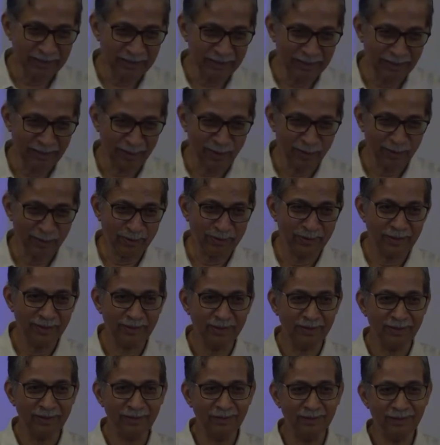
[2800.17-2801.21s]
Now,
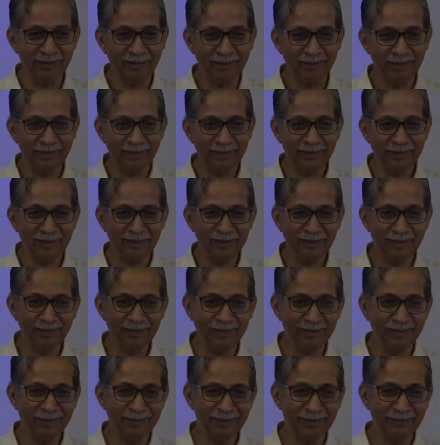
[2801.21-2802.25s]
the, in
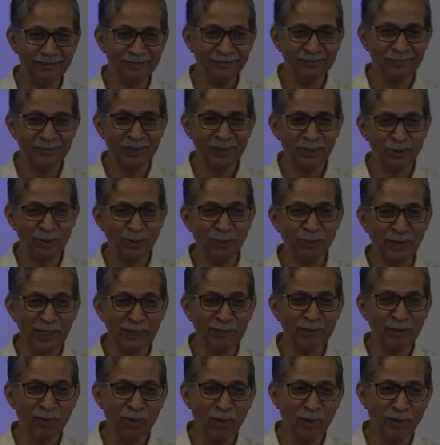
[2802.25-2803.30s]
the
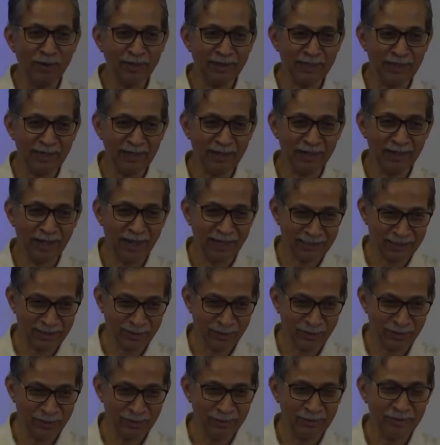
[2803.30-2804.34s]
Supreme Court, they will ask
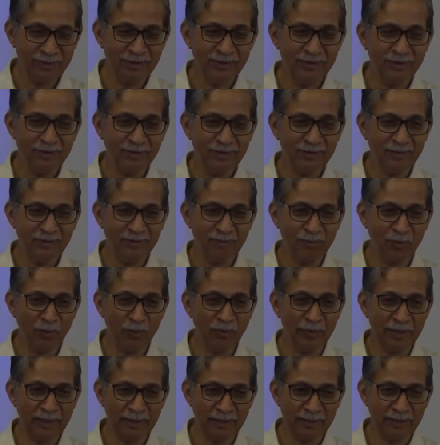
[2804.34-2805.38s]
you,
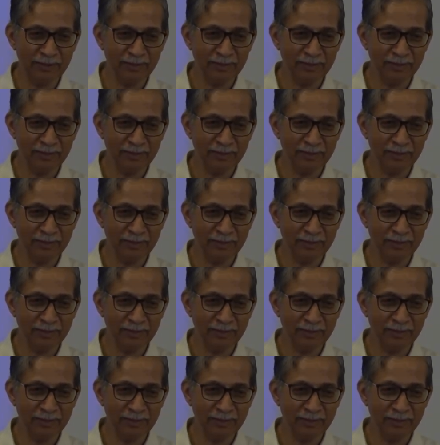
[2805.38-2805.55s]
prove it.